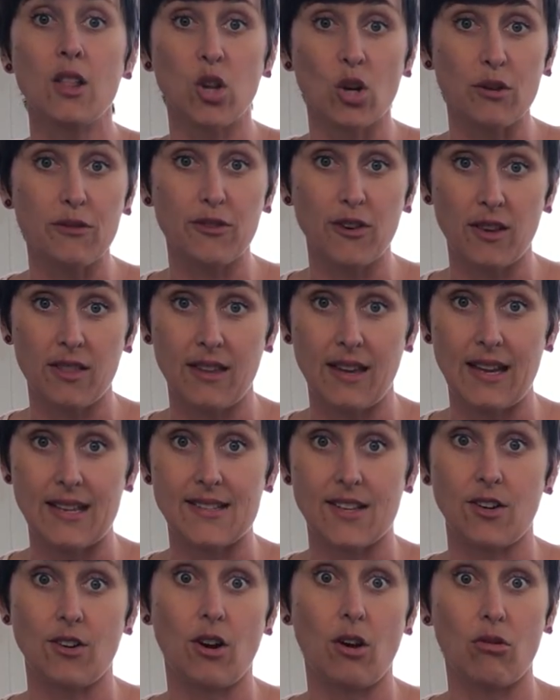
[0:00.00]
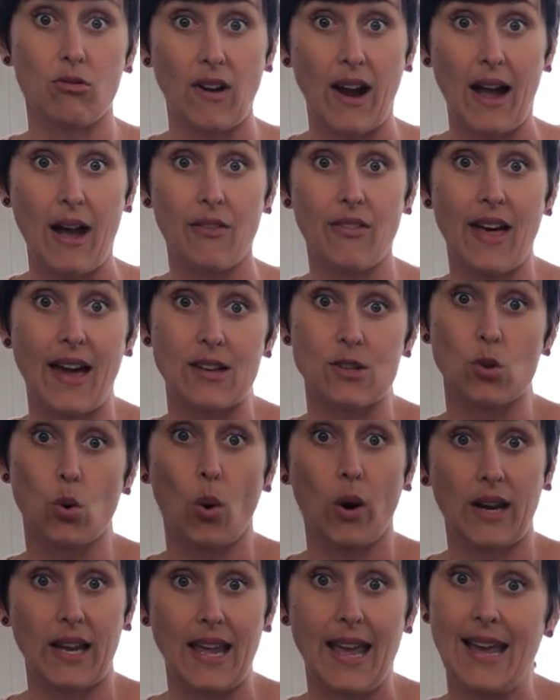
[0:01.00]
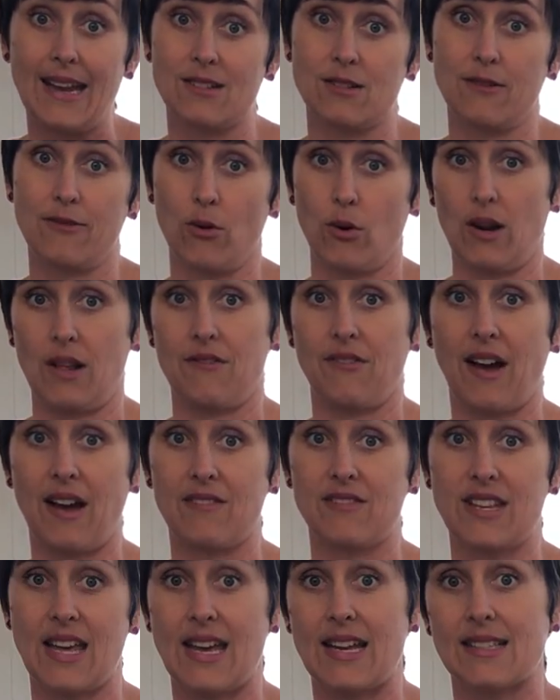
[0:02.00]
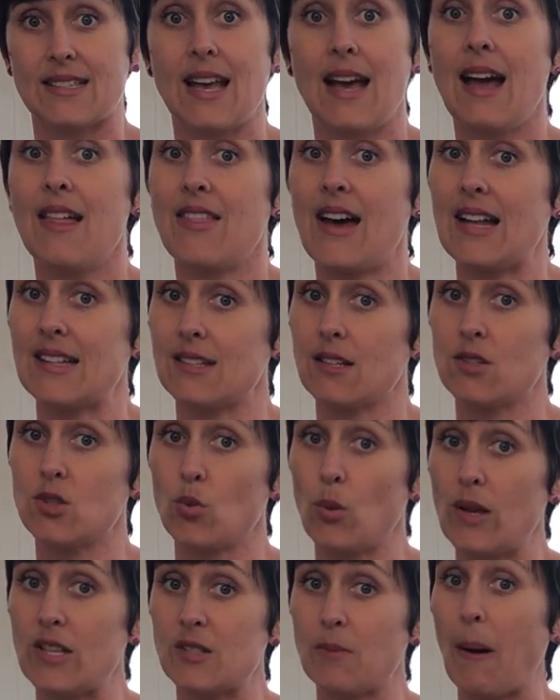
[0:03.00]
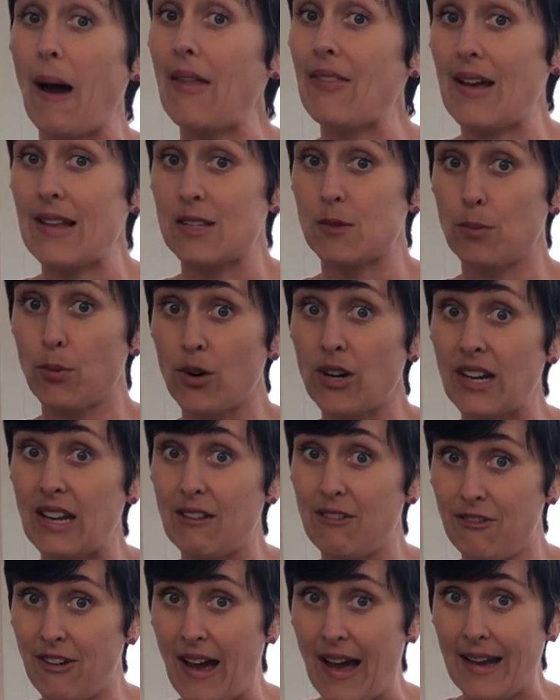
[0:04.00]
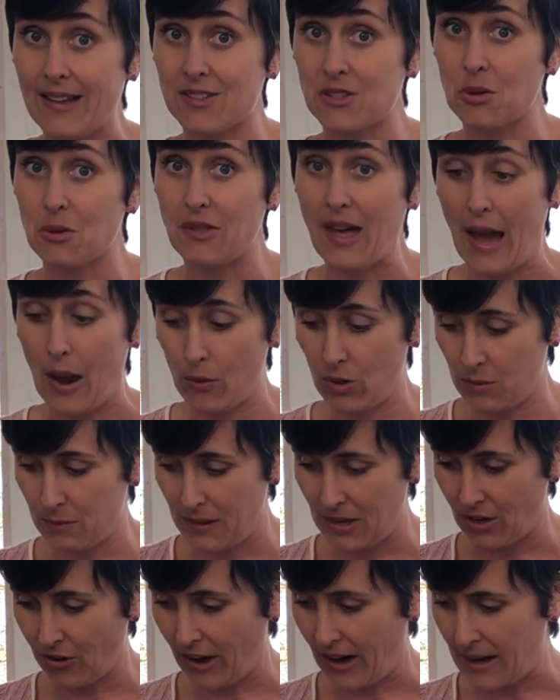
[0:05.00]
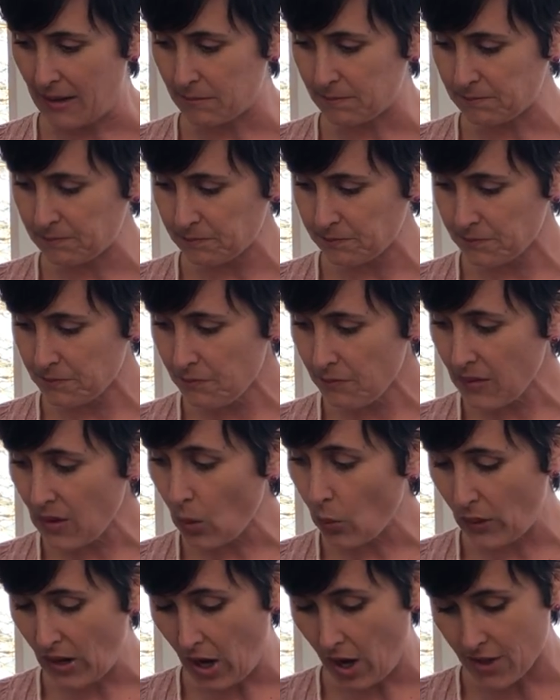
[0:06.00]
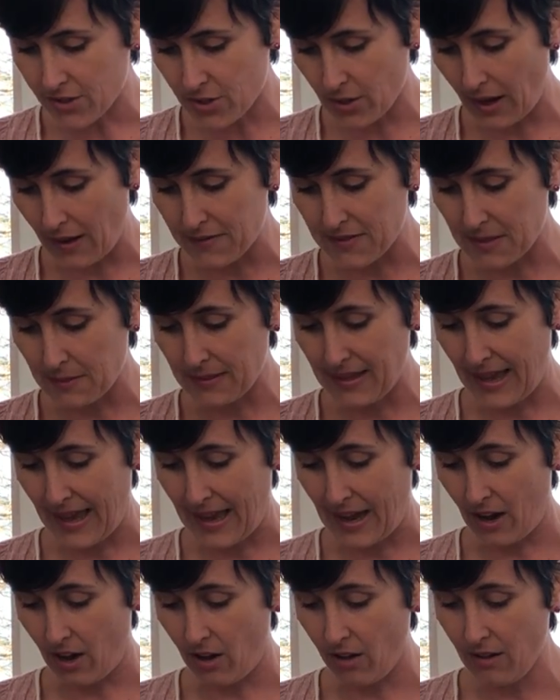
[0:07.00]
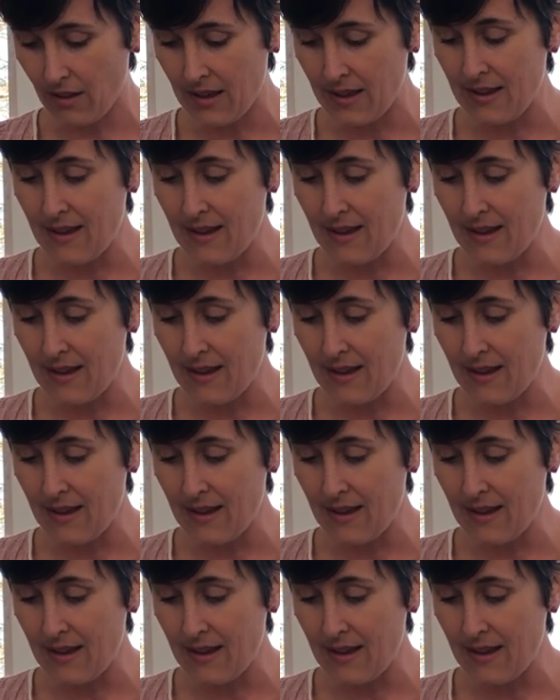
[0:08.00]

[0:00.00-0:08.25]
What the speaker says: look for things that are around that 28 to 45 days. That's a sweet spot. That's pretty fast. So that would be great. We also have some kale.